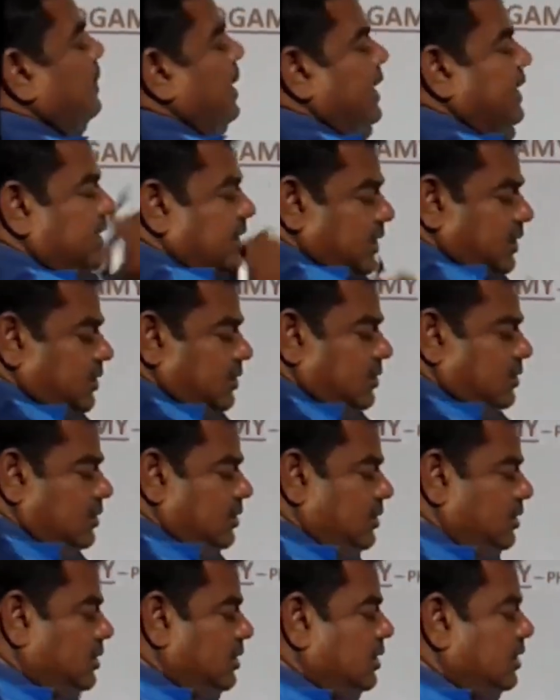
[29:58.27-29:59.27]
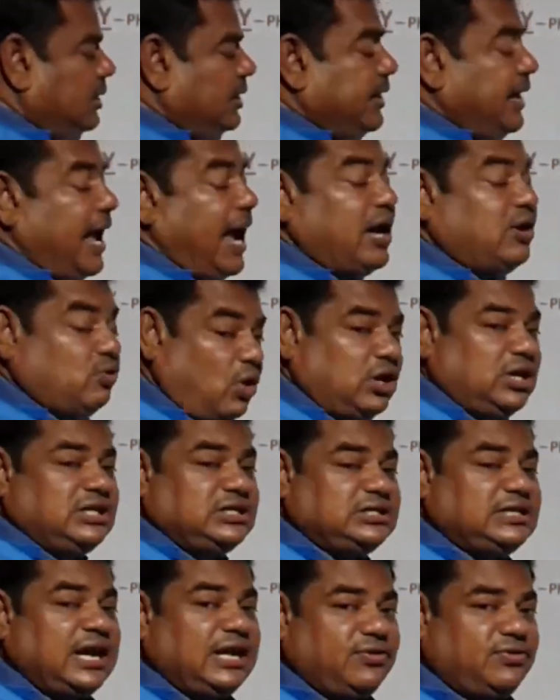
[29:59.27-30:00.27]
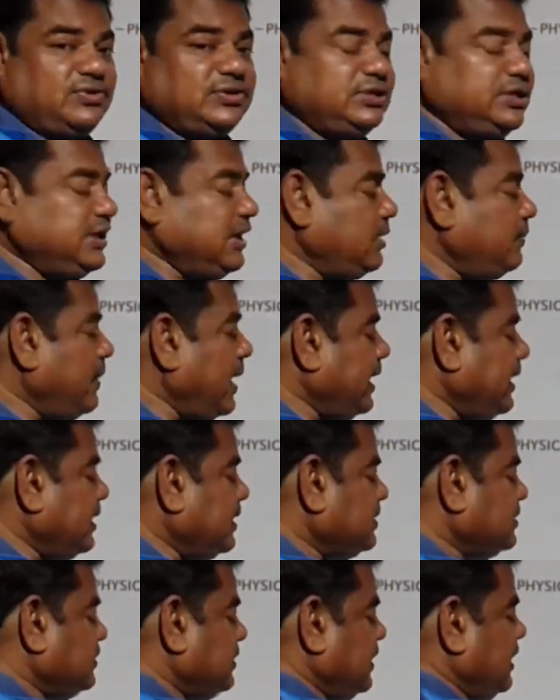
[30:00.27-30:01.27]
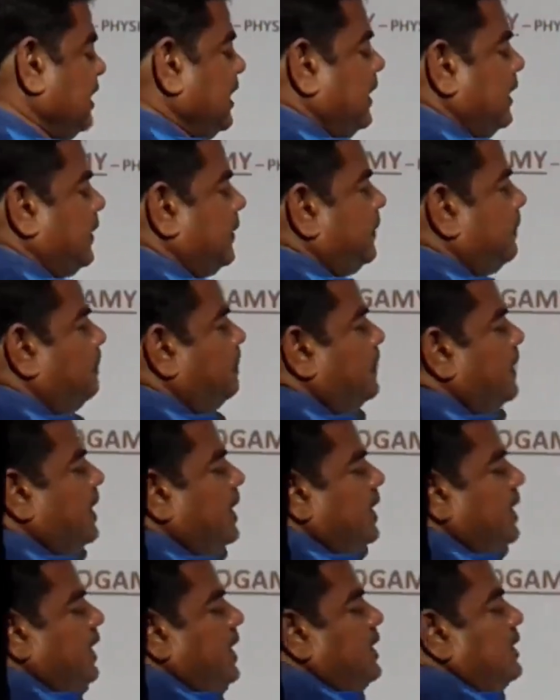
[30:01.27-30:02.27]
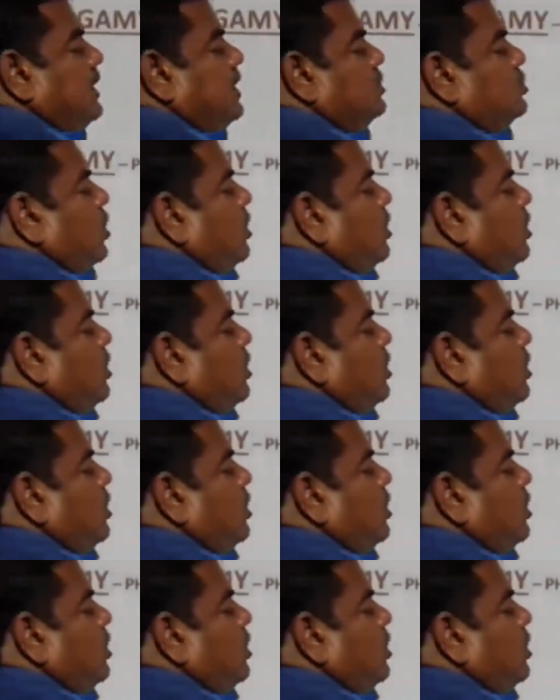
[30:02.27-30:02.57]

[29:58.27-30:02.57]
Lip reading: barrier. And what is that physical barrier? See here. In case